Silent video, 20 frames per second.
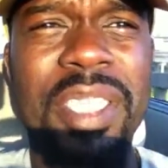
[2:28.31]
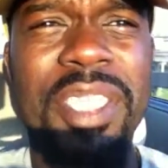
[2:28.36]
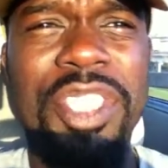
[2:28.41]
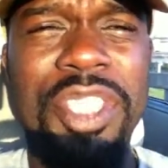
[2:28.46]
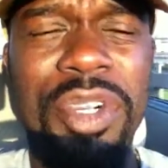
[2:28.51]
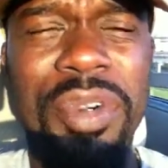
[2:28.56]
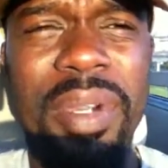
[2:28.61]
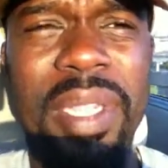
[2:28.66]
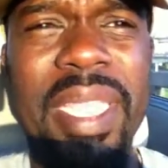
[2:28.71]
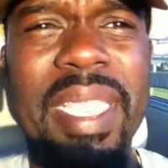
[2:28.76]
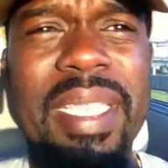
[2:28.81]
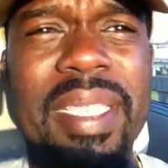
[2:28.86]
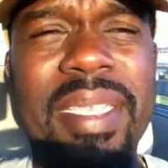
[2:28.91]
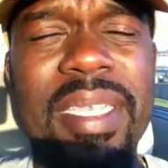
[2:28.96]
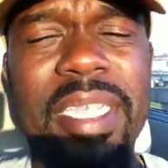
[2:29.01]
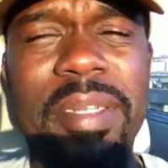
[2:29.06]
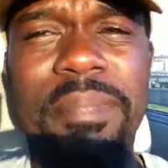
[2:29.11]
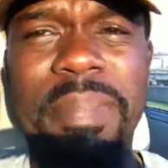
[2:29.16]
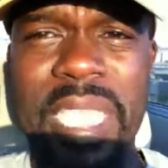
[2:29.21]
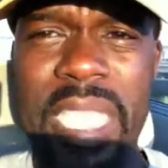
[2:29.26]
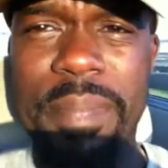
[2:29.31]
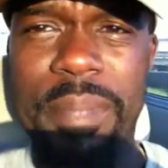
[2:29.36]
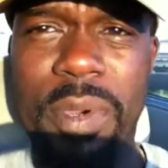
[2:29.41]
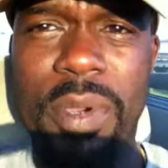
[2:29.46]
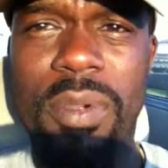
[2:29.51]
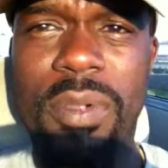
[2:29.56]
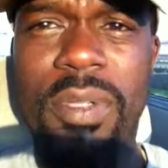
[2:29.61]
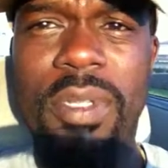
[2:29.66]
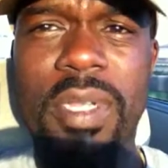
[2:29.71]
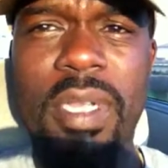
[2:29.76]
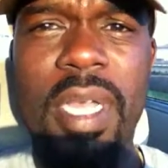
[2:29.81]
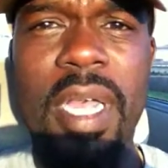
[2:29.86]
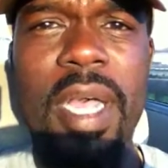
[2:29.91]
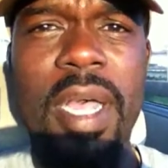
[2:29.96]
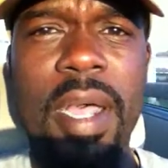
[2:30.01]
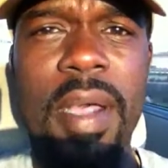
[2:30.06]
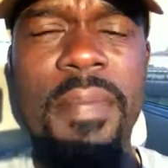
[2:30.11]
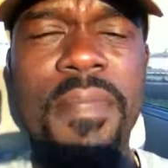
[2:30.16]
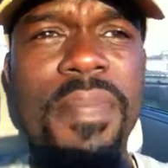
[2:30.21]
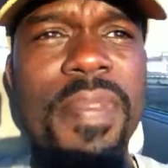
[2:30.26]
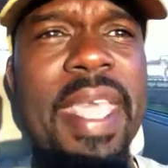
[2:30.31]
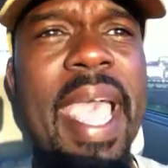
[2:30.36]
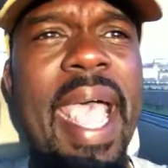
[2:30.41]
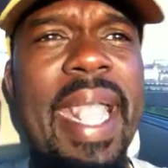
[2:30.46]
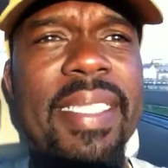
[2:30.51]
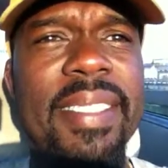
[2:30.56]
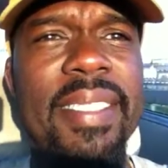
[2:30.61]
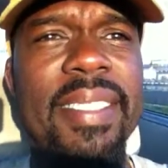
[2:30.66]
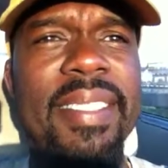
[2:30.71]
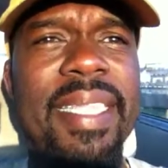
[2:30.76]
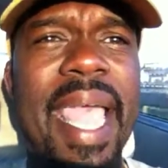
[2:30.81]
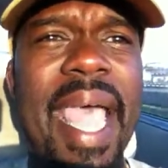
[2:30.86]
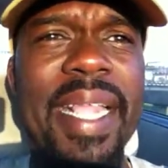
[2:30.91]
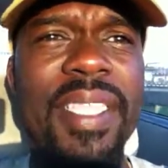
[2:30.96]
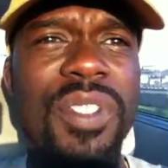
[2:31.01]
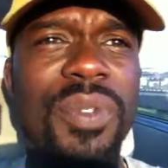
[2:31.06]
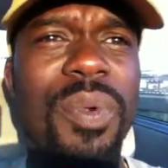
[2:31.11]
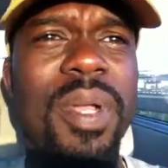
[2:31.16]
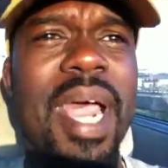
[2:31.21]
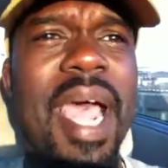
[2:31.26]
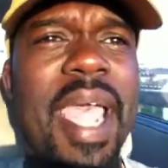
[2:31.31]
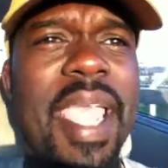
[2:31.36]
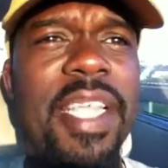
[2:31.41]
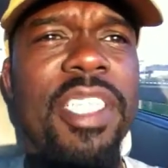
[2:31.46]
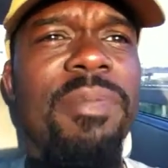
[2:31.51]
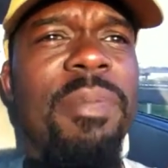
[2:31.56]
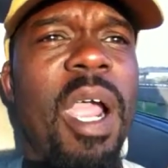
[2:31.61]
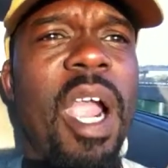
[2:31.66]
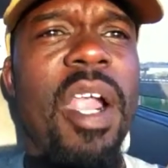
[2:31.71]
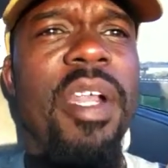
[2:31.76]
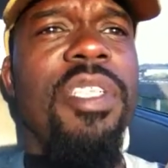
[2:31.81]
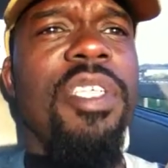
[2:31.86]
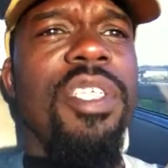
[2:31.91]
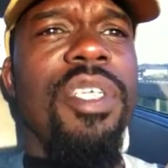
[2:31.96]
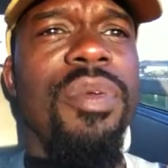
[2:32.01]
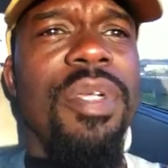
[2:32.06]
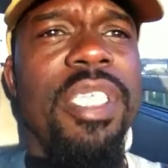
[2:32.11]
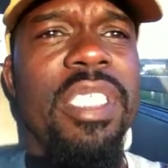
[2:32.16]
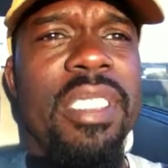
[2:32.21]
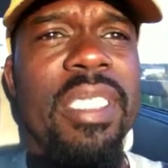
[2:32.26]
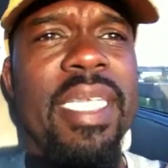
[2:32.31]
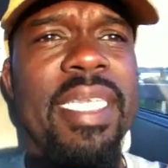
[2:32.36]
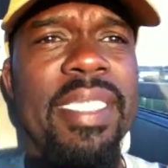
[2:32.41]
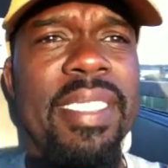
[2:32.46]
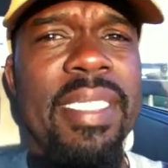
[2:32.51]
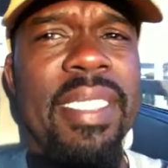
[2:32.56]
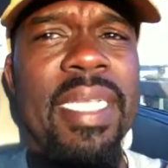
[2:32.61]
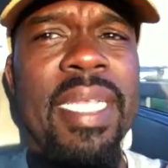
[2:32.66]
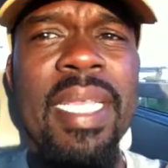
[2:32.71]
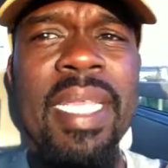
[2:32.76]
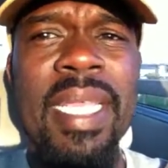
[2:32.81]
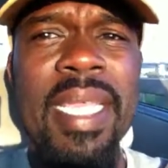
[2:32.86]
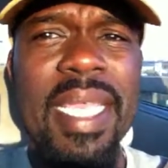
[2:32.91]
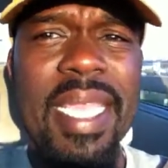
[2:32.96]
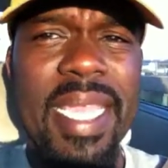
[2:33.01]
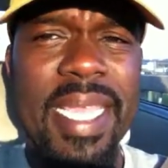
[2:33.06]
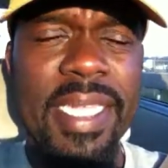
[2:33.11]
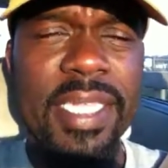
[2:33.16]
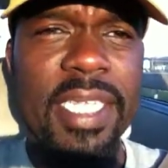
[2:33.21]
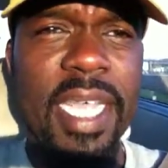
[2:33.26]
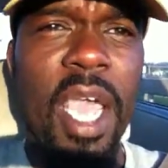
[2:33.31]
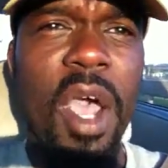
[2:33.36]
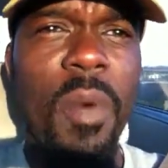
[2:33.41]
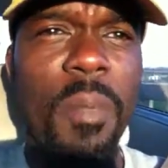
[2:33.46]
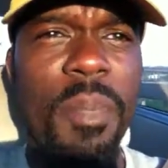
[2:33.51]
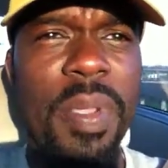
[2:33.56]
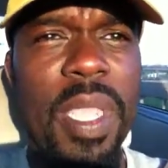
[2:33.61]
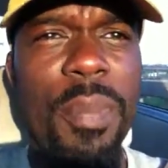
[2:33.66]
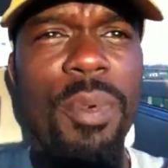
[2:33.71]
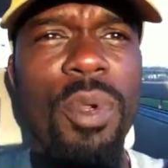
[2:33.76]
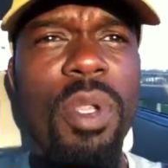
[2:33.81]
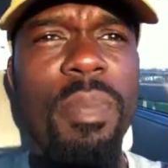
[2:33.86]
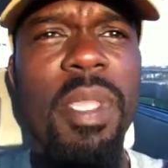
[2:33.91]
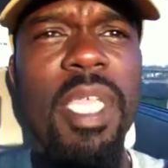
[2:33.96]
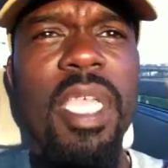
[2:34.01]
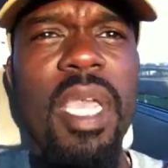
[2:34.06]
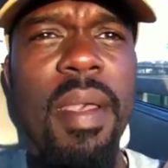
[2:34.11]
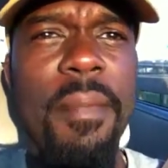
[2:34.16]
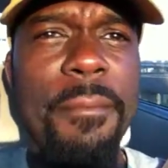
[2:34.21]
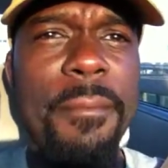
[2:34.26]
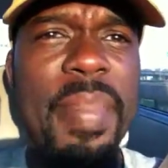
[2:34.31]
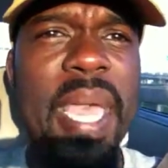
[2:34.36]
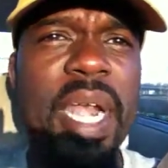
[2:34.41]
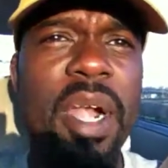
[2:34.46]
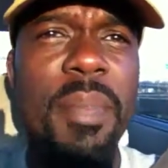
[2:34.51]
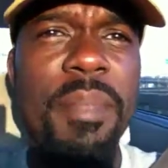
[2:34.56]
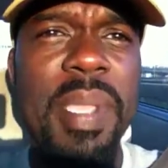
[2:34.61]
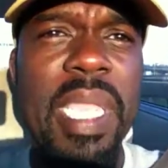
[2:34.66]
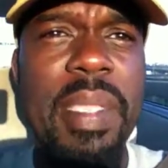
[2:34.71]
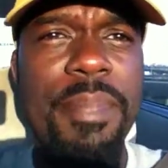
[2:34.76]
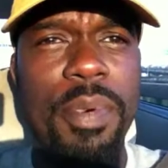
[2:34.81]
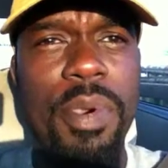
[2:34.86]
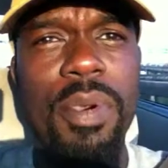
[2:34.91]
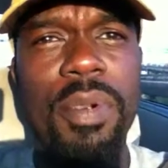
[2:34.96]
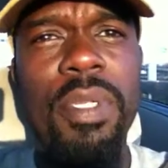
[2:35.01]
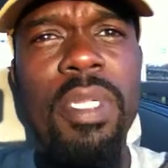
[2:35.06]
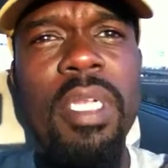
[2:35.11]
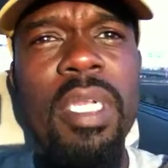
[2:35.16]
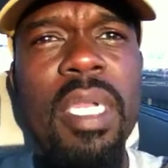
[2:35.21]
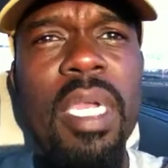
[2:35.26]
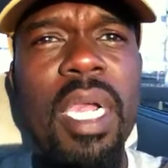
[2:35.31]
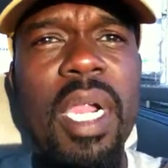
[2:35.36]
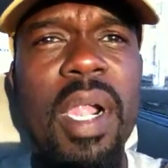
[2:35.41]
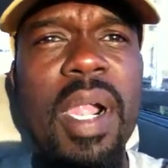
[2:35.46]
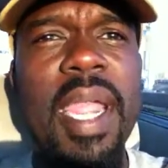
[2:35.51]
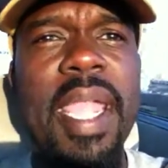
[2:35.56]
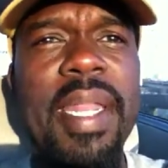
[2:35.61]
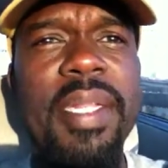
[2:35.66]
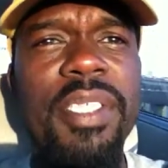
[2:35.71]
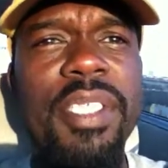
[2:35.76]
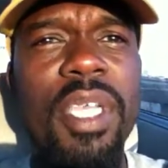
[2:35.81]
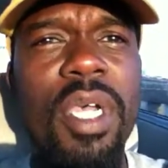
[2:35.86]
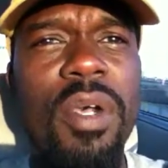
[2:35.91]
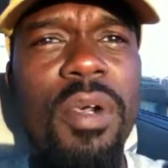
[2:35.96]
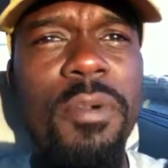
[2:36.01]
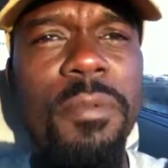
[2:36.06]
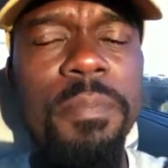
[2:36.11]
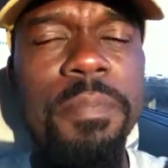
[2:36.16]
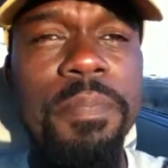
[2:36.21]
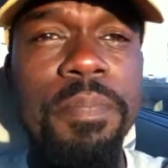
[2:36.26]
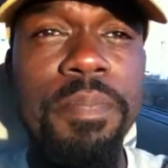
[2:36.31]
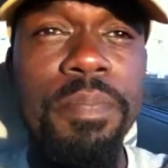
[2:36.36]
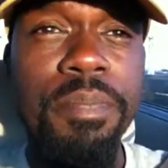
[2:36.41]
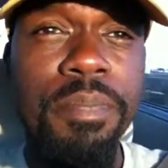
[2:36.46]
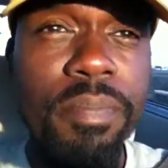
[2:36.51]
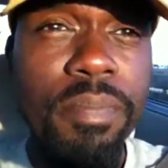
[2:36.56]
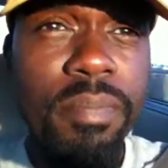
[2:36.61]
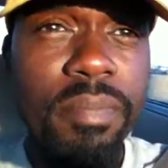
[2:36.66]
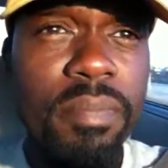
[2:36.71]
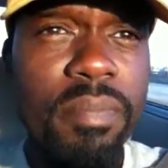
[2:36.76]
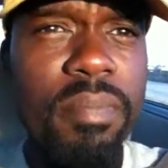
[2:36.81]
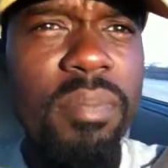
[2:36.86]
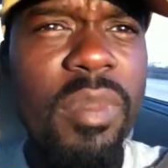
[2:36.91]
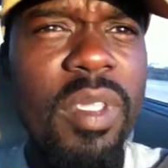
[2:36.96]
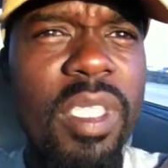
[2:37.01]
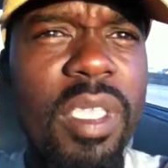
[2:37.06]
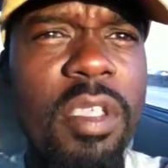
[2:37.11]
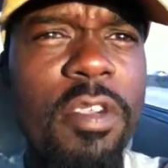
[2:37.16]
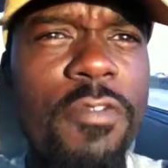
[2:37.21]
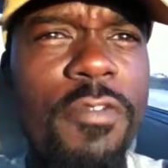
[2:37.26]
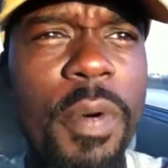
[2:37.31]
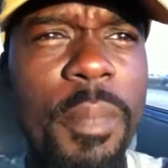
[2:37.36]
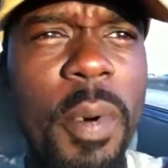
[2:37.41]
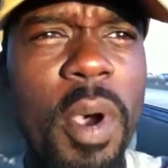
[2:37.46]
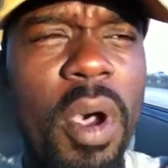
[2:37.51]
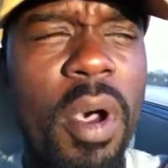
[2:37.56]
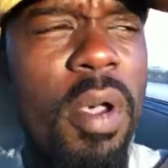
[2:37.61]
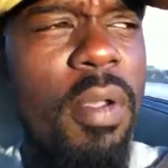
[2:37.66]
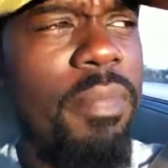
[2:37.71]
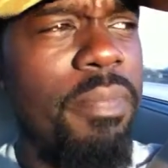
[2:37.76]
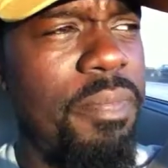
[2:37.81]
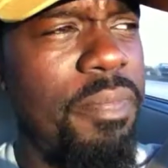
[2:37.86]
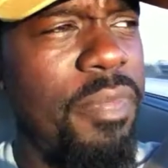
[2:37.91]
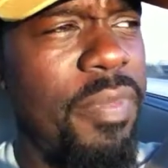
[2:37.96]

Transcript: generally good people. Um, that's that's what I aspire to do, is is is help people to become better people. All right. So football,